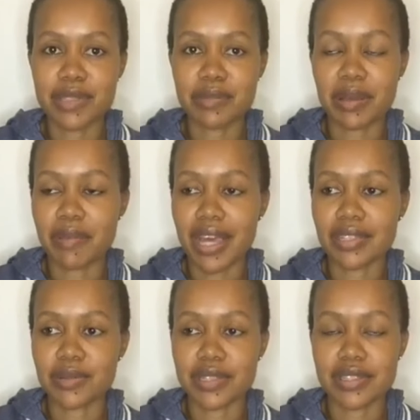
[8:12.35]
to my
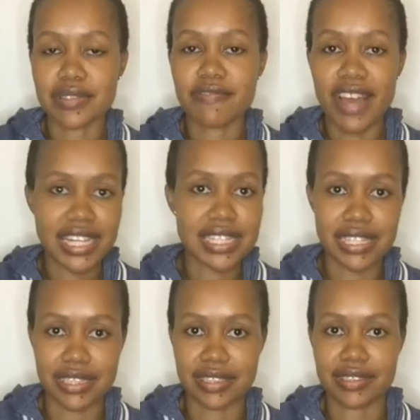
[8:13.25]
mind was
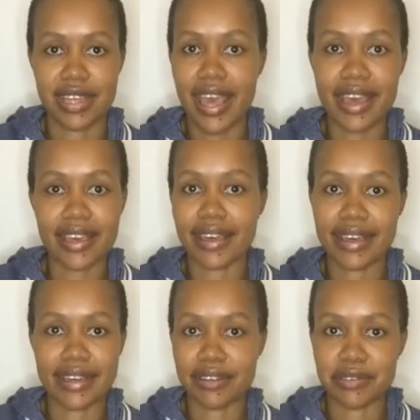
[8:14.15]
fighting,
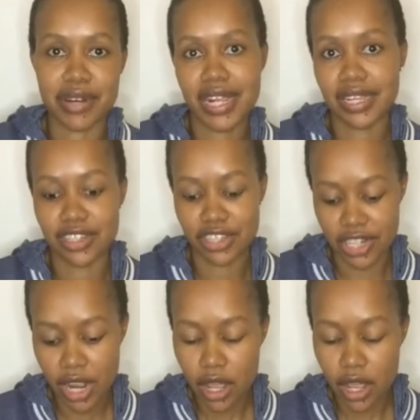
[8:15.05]
anger, rage.